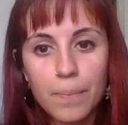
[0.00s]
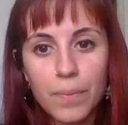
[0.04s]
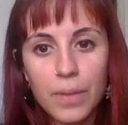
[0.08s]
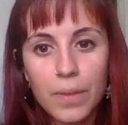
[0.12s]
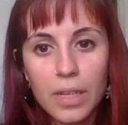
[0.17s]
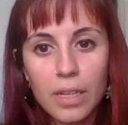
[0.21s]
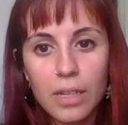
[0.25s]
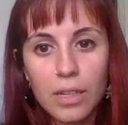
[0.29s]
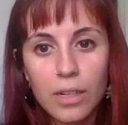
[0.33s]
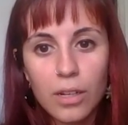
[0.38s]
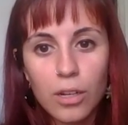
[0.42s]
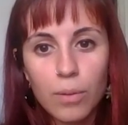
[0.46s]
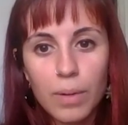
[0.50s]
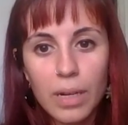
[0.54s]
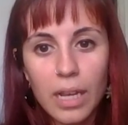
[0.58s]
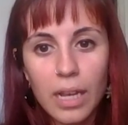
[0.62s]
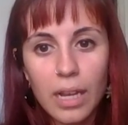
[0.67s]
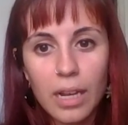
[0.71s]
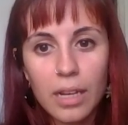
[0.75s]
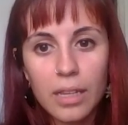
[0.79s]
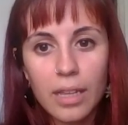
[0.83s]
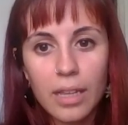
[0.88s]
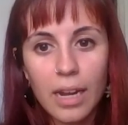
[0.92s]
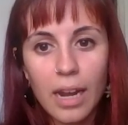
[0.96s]
in global
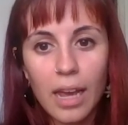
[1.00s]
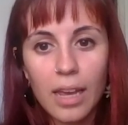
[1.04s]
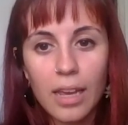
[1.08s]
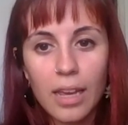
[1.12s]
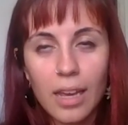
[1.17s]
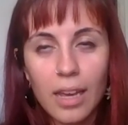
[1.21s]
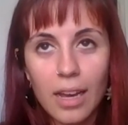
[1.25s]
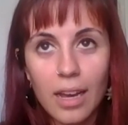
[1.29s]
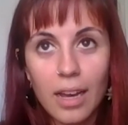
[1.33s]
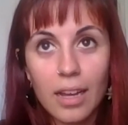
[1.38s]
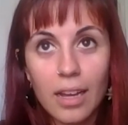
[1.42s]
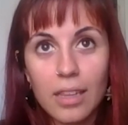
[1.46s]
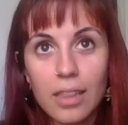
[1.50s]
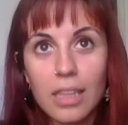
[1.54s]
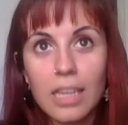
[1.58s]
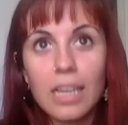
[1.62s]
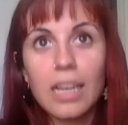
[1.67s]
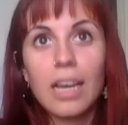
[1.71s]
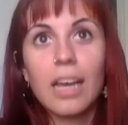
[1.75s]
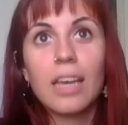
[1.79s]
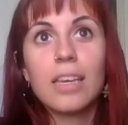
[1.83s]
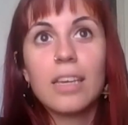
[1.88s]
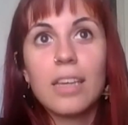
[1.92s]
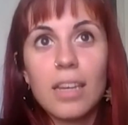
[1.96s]
health, and I think
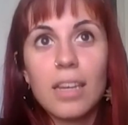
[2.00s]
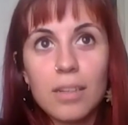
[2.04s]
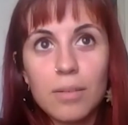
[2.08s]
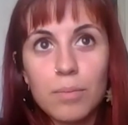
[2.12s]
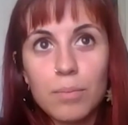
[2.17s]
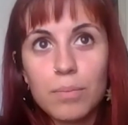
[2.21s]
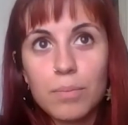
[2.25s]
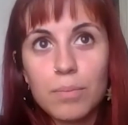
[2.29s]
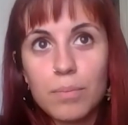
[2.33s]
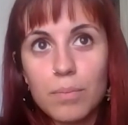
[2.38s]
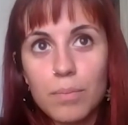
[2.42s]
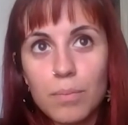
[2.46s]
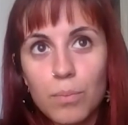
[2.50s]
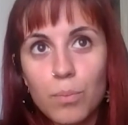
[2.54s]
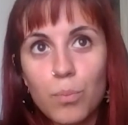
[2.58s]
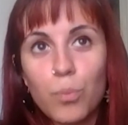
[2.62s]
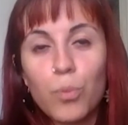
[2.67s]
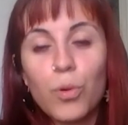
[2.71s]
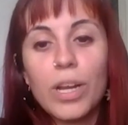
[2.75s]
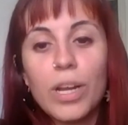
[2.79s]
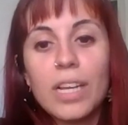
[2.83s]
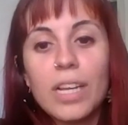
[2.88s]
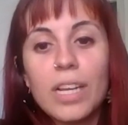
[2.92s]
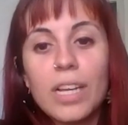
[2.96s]
I can
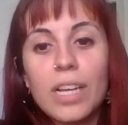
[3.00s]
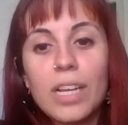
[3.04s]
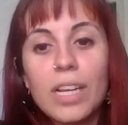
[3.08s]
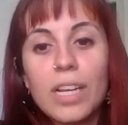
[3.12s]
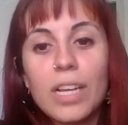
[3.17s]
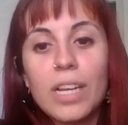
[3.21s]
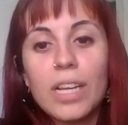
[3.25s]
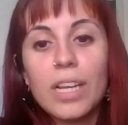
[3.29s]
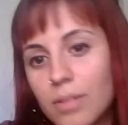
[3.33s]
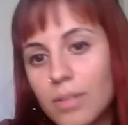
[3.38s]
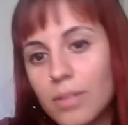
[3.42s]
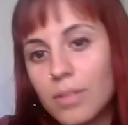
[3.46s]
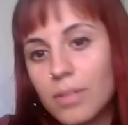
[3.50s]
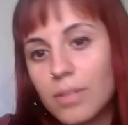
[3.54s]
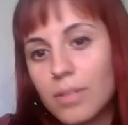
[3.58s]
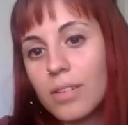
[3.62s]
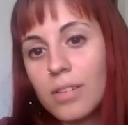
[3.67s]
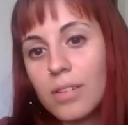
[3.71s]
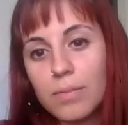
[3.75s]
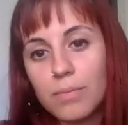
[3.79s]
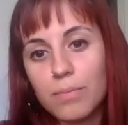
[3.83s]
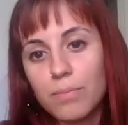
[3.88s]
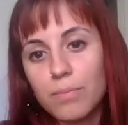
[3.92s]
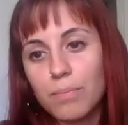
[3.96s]
bring this
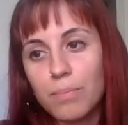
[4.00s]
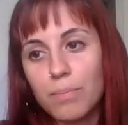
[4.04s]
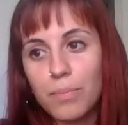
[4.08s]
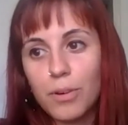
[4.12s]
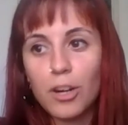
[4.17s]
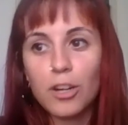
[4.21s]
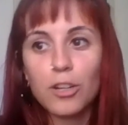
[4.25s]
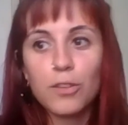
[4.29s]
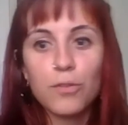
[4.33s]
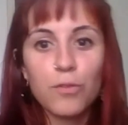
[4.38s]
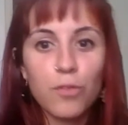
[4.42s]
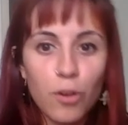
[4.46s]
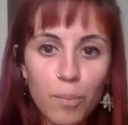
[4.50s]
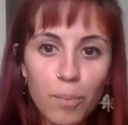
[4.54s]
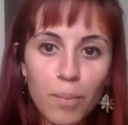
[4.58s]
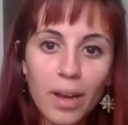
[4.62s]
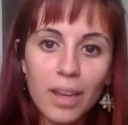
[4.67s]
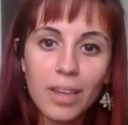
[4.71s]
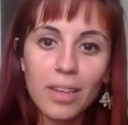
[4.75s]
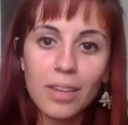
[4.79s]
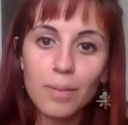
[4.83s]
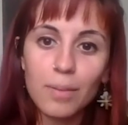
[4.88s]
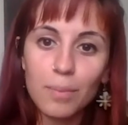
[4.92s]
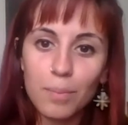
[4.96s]
part from
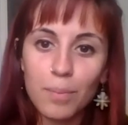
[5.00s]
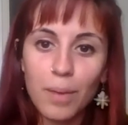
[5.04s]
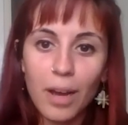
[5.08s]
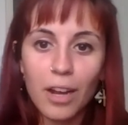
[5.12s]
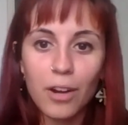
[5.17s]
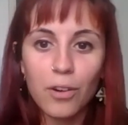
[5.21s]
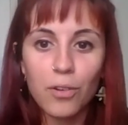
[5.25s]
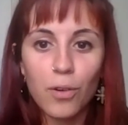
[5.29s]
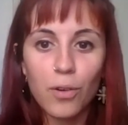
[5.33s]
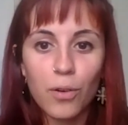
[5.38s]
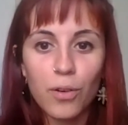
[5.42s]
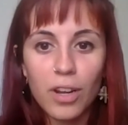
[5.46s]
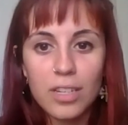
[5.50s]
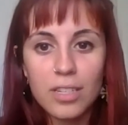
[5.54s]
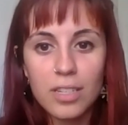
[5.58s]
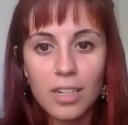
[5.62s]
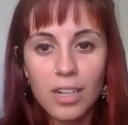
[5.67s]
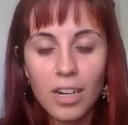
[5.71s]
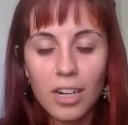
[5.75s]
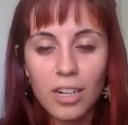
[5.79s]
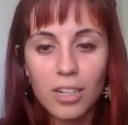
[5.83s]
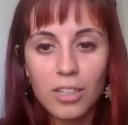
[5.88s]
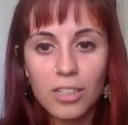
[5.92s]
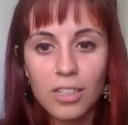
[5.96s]
my background as an
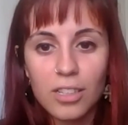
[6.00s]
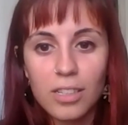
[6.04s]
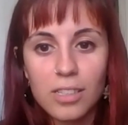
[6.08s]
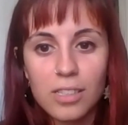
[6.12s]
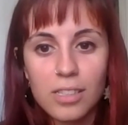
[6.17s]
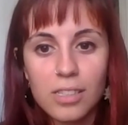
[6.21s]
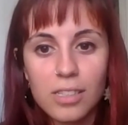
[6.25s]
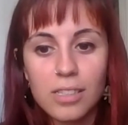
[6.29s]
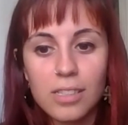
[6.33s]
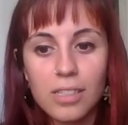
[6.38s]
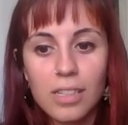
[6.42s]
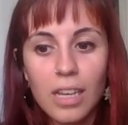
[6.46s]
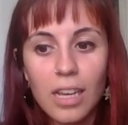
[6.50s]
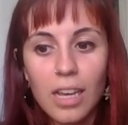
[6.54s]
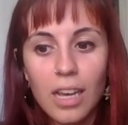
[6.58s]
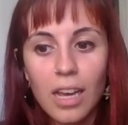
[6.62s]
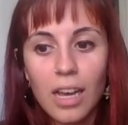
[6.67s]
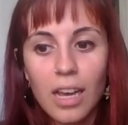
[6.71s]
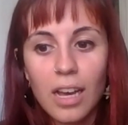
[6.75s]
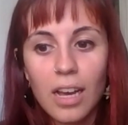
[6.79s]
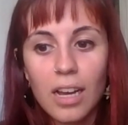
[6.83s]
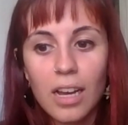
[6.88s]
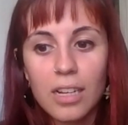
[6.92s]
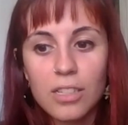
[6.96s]
artist,
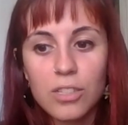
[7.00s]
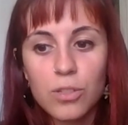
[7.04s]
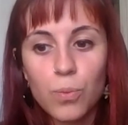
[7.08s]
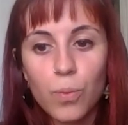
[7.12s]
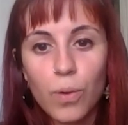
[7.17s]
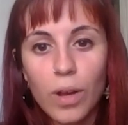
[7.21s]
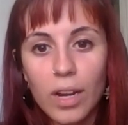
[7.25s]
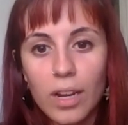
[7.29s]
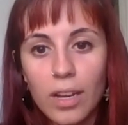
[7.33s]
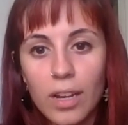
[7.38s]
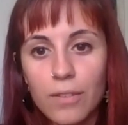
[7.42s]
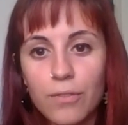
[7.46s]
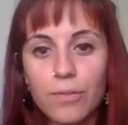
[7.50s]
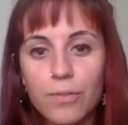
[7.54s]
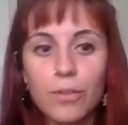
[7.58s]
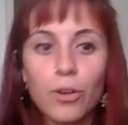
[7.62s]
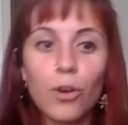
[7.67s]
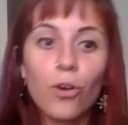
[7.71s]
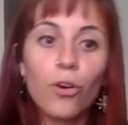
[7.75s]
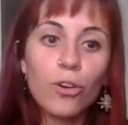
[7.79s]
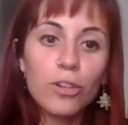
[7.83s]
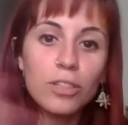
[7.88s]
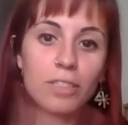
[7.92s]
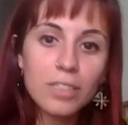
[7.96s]
as well as
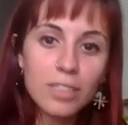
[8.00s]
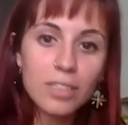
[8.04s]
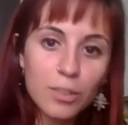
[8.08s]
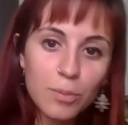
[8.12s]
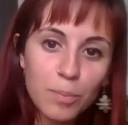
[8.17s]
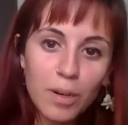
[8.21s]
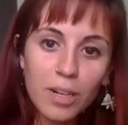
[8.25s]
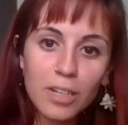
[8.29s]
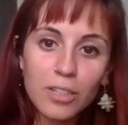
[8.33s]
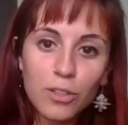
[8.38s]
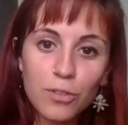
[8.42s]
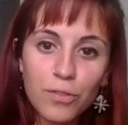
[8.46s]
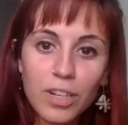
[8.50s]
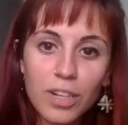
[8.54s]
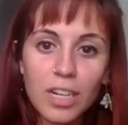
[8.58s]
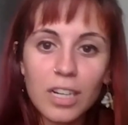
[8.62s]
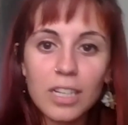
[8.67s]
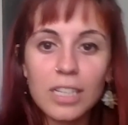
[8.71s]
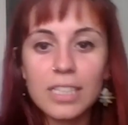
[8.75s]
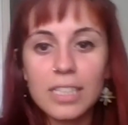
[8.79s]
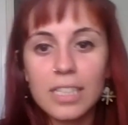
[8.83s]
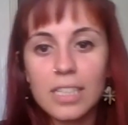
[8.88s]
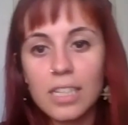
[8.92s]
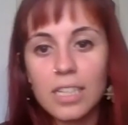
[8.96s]
all this part of
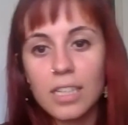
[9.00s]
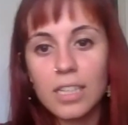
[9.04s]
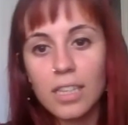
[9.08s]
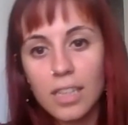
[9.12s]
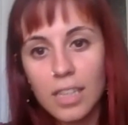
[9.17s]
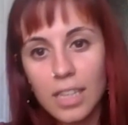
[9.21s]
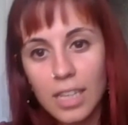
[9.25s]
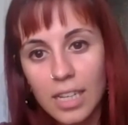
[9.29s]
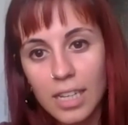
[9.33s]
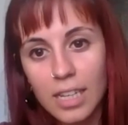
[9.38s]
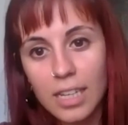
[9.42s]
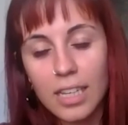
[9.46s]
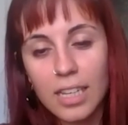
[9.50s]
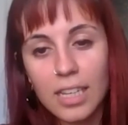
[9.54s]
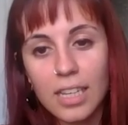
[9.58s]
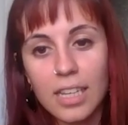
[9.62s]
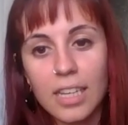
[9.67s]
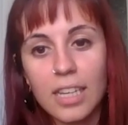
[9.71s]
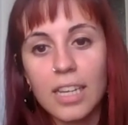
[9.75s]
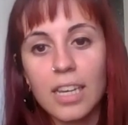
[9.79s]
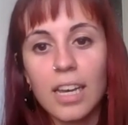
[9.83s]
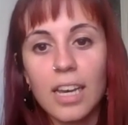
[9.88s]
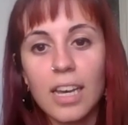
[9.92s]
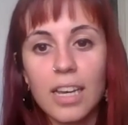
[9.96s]
analytical
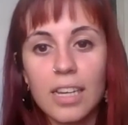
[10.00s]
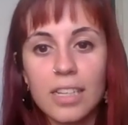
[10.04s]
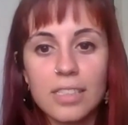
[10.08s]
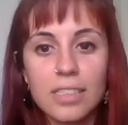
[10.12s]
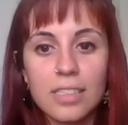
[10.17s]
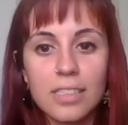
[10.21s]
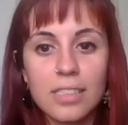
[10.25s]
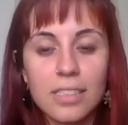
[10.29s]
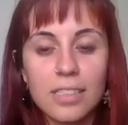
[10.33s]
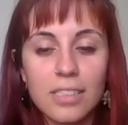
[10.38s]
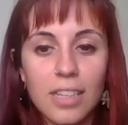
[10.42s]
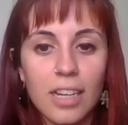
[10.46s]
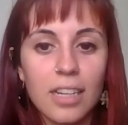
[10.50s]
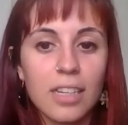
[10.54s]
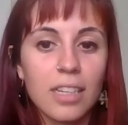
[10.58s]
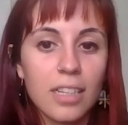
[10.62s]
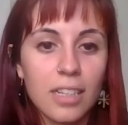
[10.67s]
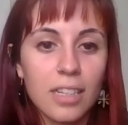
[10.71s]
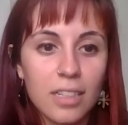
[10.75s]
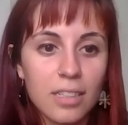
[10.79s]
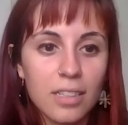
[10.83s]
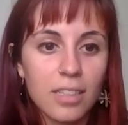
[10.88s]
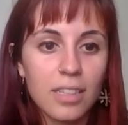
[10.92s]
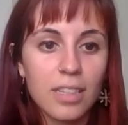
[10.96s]
thinking and
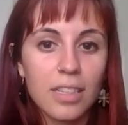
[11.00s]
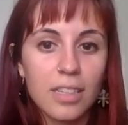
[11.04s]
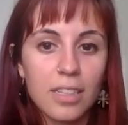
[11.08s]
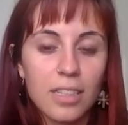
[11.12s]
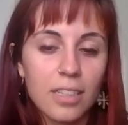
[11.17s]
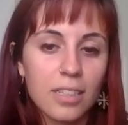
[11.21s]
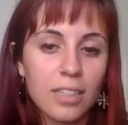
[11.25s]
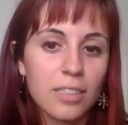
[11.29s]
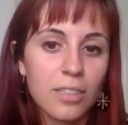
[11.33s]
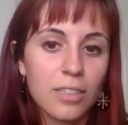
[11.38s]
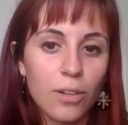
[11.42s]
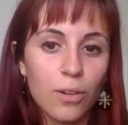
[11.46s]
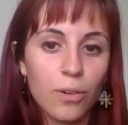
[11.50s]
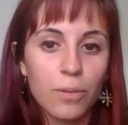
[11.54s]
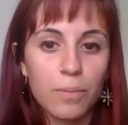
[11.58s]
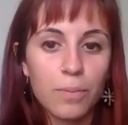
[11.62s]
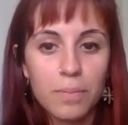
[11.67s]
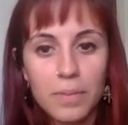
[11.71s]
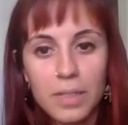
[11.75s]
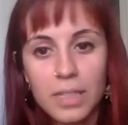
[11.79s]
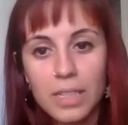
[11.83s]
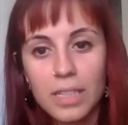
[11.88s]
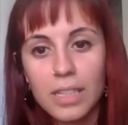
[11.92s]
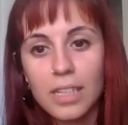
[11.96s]
technical thinking. So
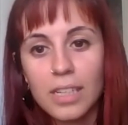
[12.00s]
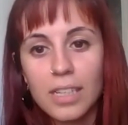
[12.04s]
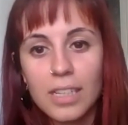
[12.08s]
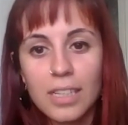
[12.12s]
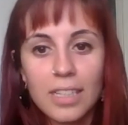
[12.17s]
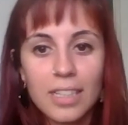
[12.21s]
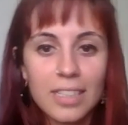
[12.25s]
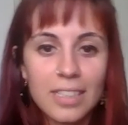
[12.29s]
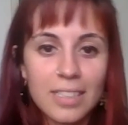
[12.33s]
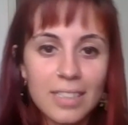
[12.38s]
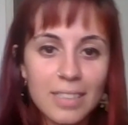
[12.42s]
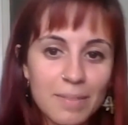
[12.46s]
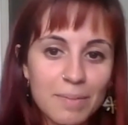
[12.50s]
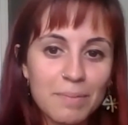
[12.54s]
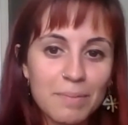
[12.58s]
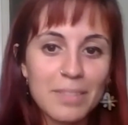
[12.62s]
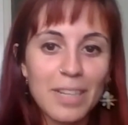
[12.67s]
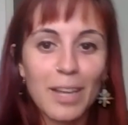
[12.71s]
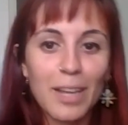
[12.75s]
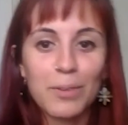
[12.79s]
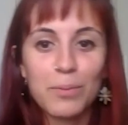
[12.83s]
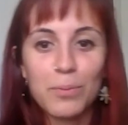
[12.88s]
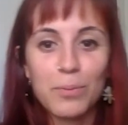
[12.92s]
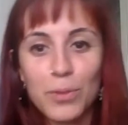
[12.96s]

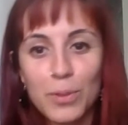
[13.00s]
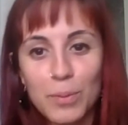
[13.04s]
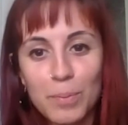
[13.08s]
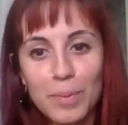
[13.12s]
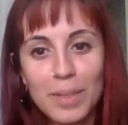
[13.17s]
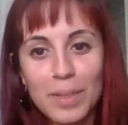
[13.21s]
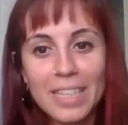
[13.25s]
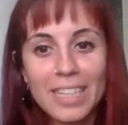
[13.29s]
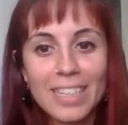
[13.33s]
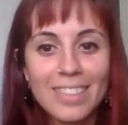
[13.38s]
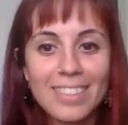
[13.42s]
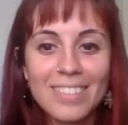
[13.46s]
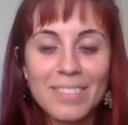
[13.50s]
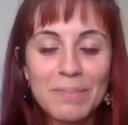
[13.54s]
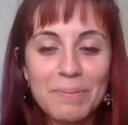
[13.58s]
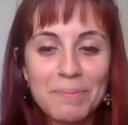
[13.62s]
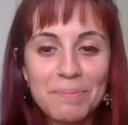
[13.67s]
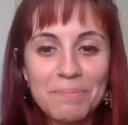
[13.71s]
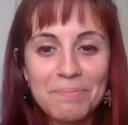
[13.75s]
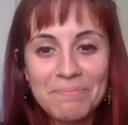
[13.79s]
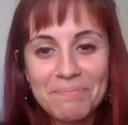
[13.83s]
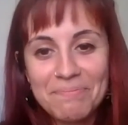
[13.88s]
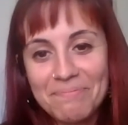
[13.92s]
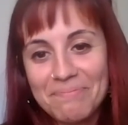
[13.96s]
that would be
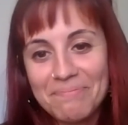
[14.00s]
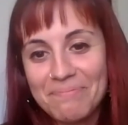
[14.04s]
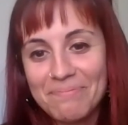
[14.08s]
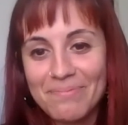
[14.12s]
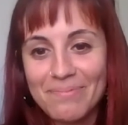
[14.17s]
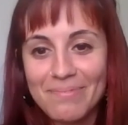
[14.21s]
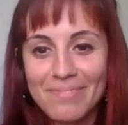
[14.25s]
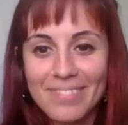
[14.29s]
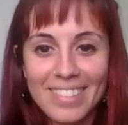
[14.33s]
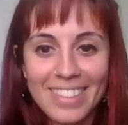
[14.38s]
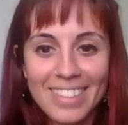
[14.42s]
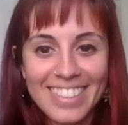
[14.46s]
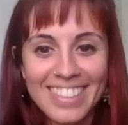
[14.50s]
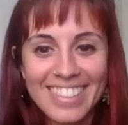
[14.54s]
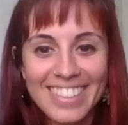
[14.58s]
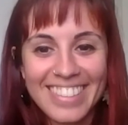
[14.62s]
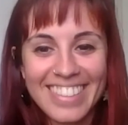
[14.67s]
this.